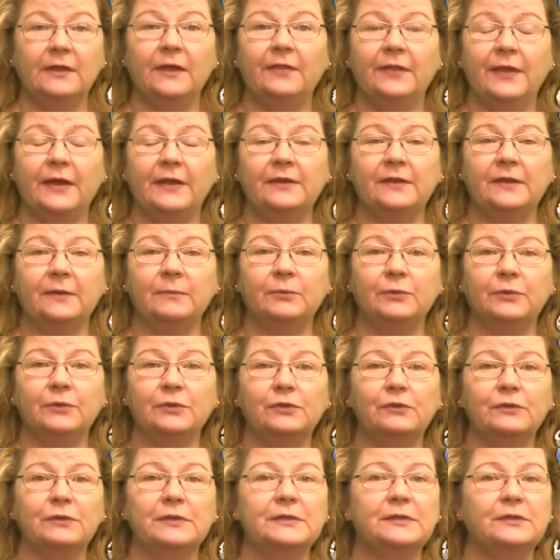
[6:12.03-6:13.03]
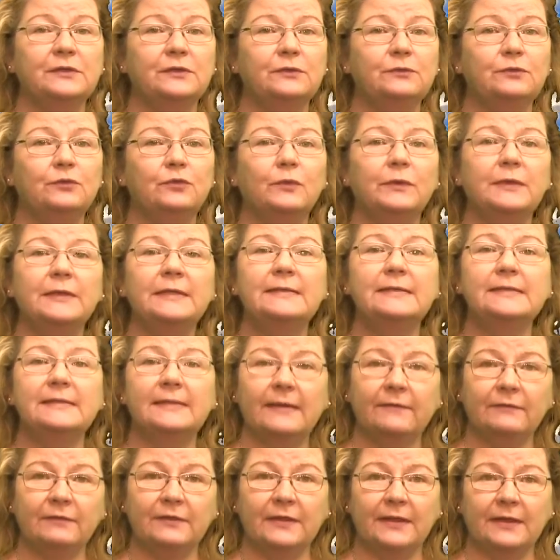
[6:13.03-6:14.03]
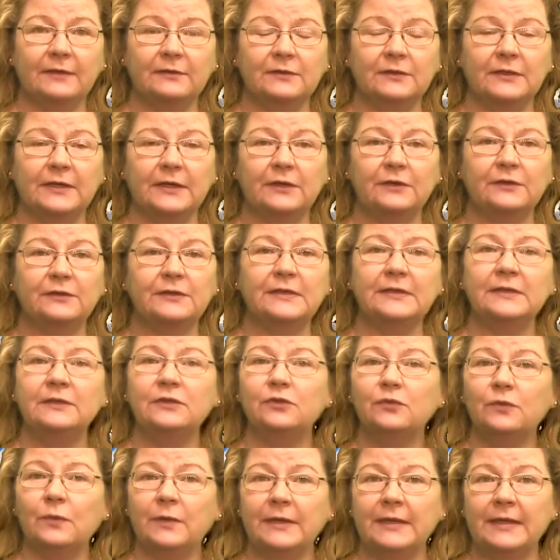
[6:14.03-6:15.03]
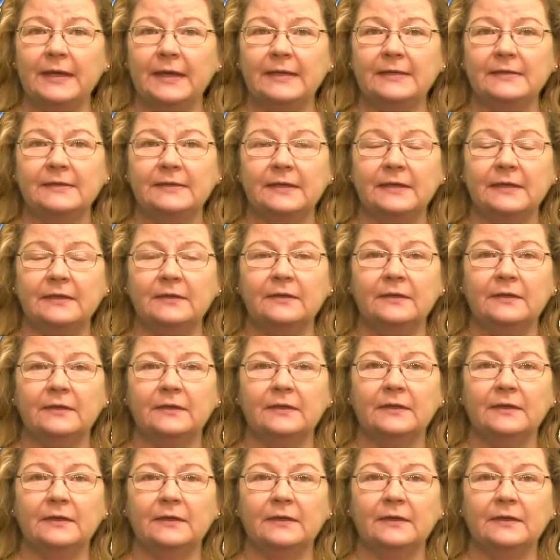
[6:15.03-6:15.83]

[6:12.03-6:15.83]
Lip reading: That number increased to 27,000 acres in 2018,